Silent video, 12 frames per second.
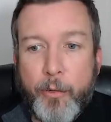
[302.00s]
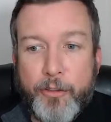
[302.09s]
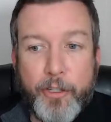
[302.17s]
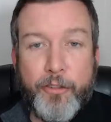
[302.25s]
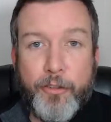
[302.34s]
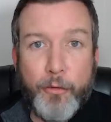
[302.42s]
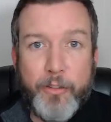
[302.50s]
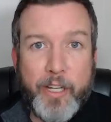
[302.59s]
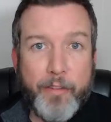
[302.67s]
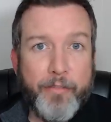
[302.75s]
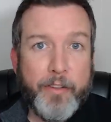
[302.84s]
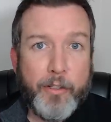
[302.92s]
was just using
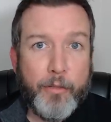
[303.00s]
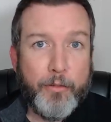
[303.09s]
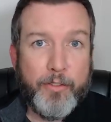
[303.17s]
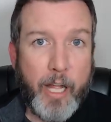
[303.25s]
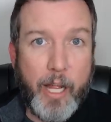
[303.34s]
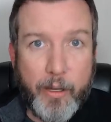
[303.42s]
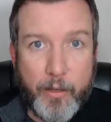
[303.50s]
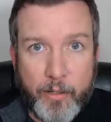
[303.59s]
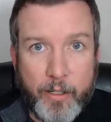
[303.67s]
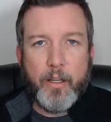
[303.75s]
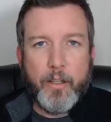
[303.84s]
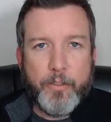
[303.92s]
a physical
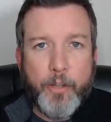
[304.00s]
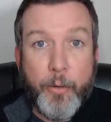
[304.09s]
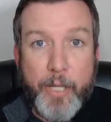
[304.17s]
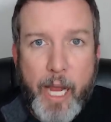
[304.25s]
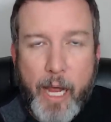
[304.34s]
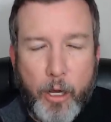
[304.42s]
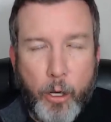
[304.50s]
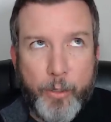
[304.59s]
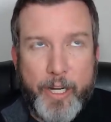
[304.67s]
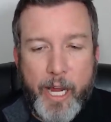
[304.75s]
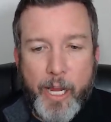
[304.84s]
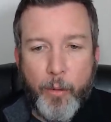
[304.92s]
style. So yeah,
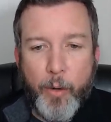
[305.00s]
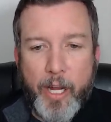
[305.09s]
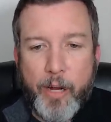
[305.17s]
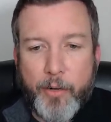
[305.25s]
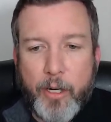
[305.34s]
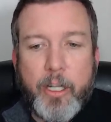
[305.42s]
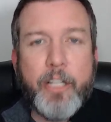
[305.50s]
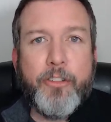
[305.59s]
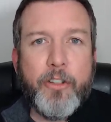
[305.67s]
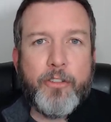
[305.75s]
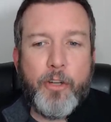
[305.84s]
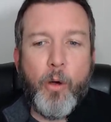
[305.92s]
okay, whatever. Let's
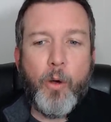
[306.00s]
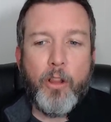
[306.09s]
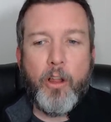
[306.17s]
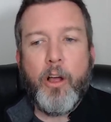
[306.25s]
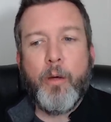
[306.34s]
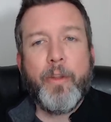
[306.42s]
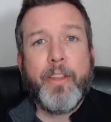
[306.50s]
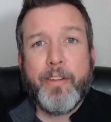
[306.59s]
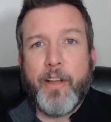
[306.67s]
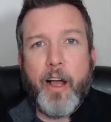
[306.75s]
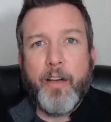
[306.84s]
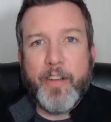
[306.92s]
just go along with this
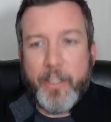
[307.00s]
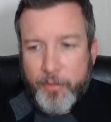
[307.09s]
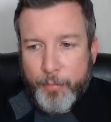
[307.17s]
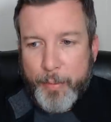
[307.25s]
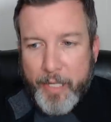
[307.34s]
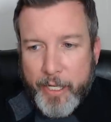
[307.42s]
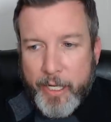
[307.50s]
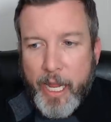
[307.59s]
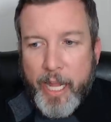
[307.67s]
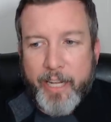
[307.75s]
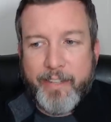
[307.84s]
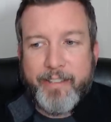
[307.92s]
obvious spin
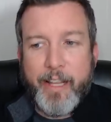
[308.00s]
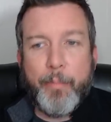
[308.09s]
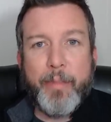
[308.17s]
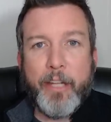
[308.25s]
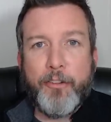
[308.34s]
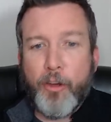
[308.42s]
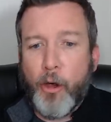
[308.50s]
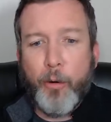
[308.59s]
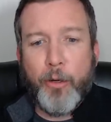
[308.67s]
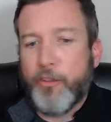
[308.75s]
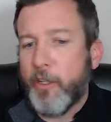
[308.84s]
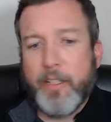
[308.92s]
and accept that Joe
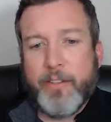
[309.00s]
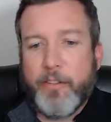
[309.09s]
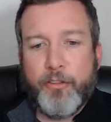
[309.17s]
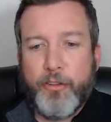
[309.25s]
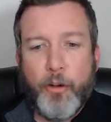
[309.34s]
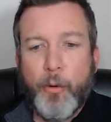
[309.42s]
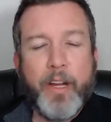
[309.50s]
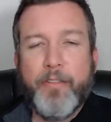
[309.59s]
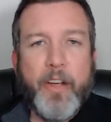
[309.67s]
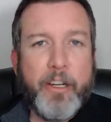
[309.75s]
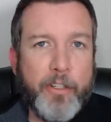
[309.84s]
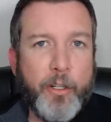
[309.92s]
is just showing
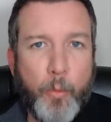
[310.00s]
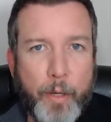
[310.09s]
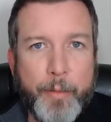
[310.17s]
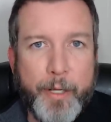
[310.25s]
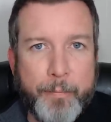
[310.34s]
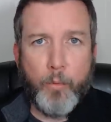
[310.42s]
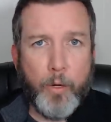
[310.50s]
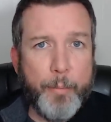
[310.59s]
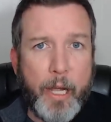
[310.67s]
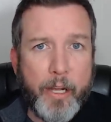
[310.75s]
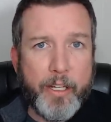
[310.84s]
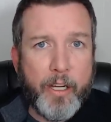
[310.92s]
affection to women. What
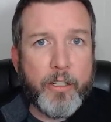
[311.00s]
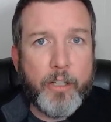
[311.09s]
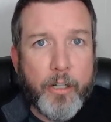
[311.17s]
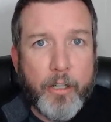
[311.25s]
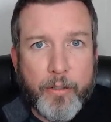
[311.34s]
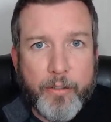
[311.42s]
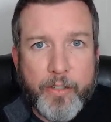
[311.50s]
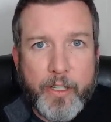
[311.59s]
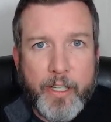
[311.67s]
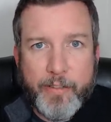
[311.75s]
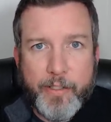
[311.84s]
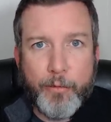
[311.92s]
about young girls?
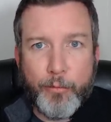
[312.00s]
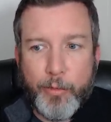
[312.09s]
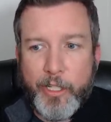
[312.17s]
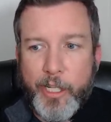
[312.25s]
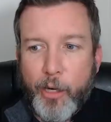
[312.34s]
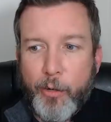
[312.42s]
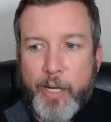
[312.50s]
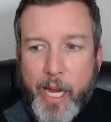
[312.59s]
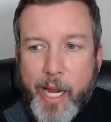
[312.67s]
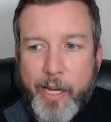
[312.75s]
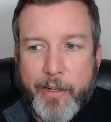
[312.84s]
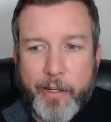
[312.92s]
Is it really
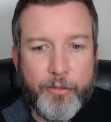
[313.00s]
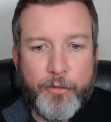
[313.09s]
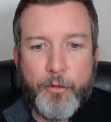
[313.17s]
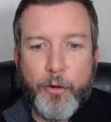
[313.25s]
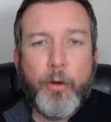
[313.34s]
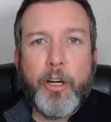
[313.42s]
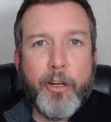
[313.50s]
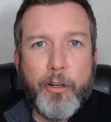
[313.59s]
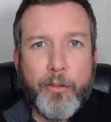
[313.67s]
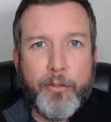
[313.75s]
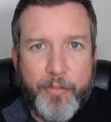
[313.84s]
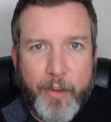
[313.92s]
okay to stroke a
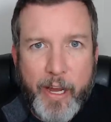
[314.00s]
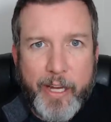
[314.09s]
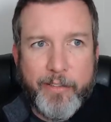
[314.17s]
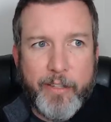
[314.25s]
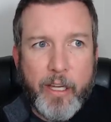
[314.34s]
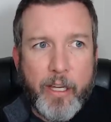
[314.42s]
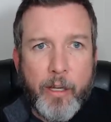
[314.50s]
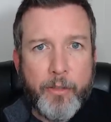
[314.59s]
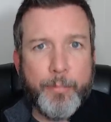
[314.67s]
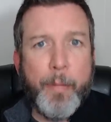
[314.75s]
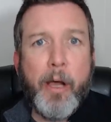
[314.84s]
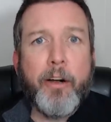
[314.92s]
girl's face,
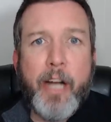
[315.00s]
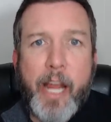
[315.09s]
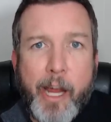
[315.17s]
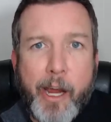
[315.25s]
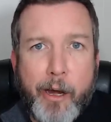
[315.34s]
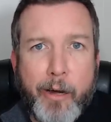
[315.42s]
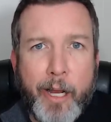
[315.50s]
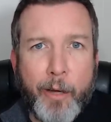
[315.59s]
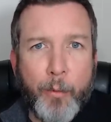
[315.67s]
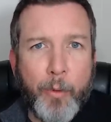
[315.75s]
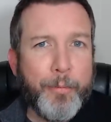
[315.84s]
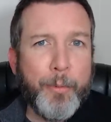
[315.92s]
smell her hair,
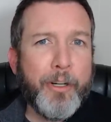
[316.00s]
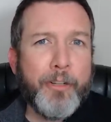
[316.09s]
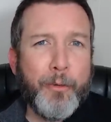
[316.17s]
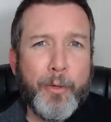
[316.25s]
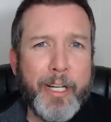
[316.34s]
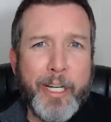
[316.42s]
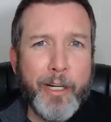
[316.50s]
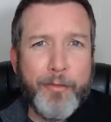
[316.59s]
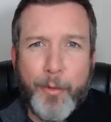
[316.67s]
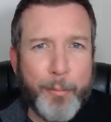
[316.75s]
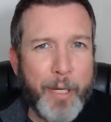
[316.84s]
and whisper into her ear from